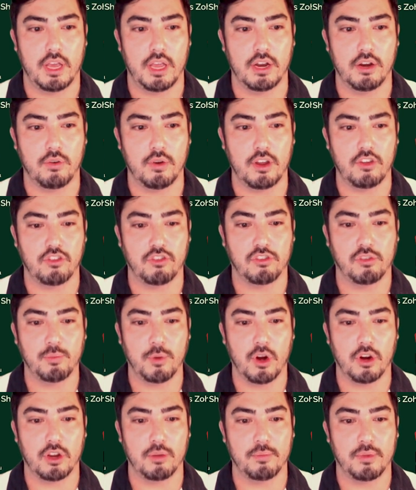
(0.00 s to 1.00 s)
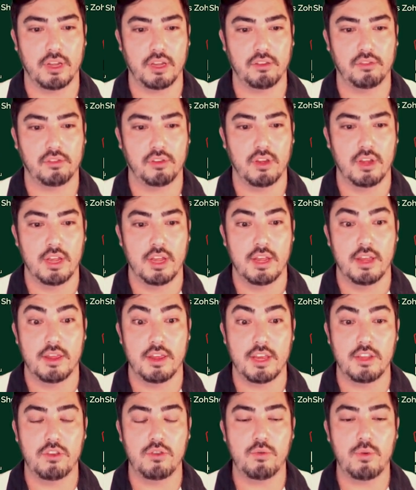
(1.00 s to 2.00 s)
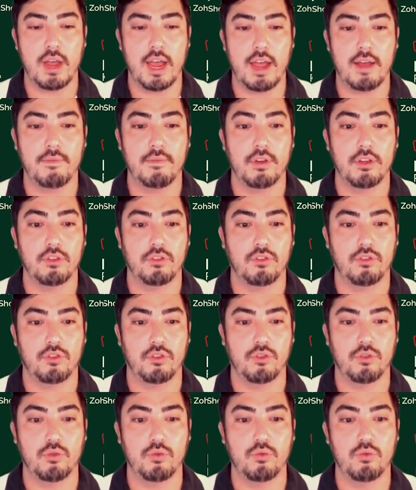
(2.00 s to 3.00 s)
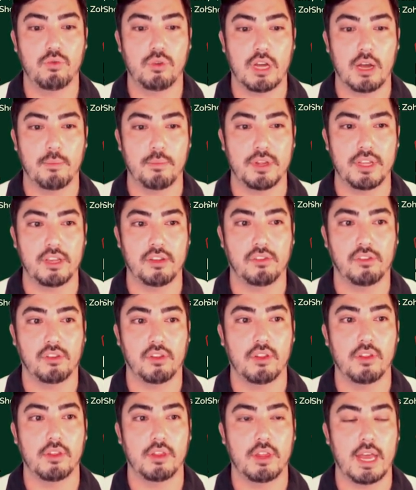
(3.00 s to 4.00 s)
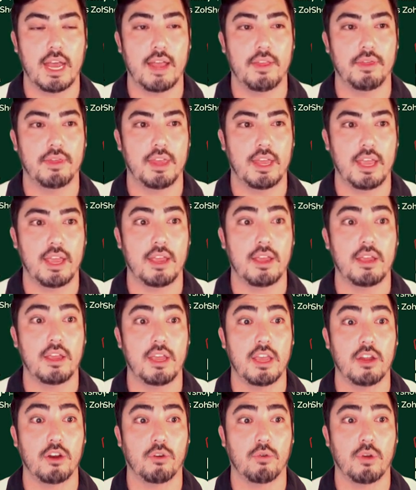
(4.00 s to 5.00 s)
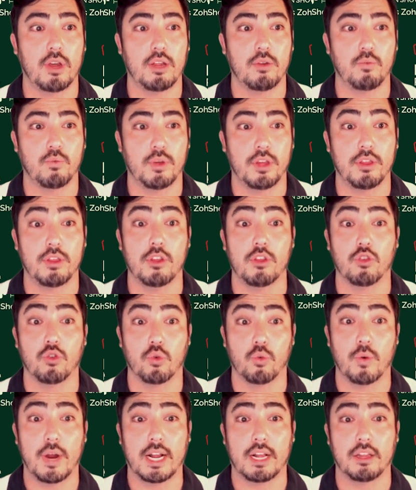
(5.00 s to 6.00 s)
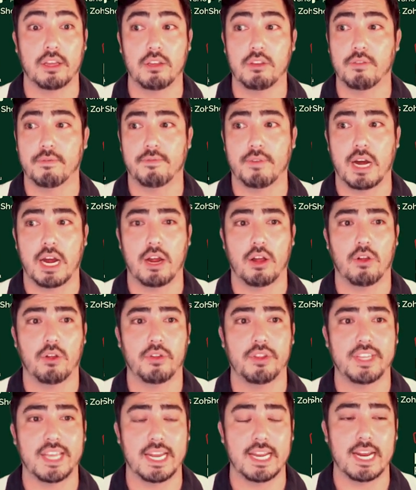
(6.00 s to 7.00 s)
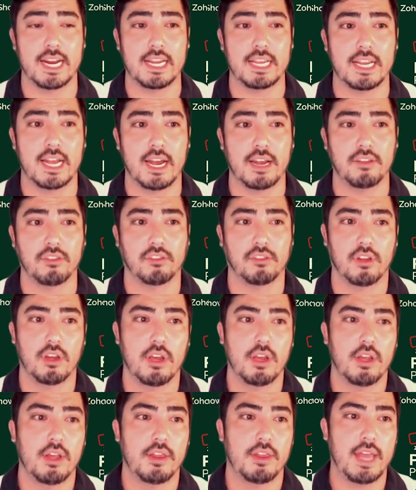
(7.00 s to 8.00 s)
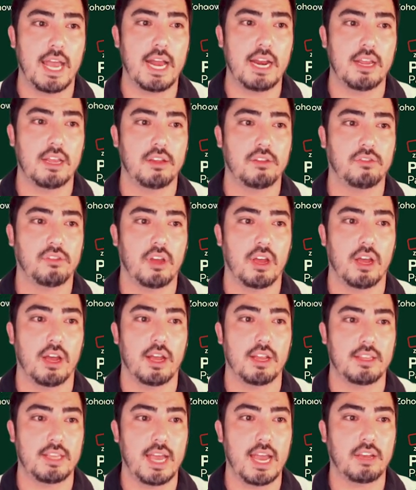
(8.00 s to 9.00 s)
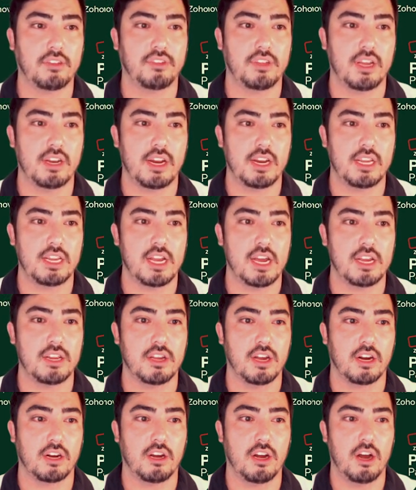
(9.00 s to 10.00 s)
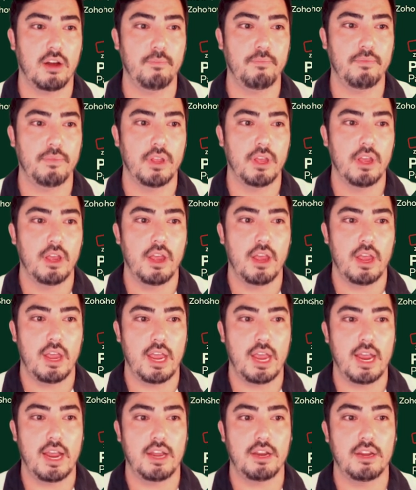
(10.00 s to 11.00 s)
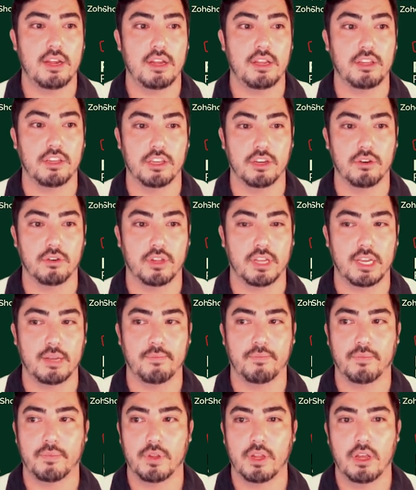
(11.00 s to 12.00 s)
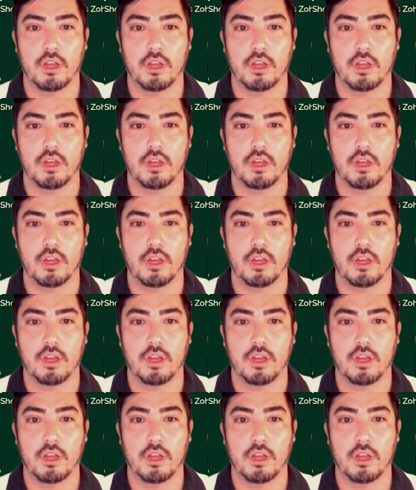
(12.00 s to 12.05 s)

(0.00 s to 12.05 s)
integrations and marketplace, they do have two companies that they integrate with directly to file ten ninety-nines. That is uh, tax ten ninety-nine dot com and Yearly.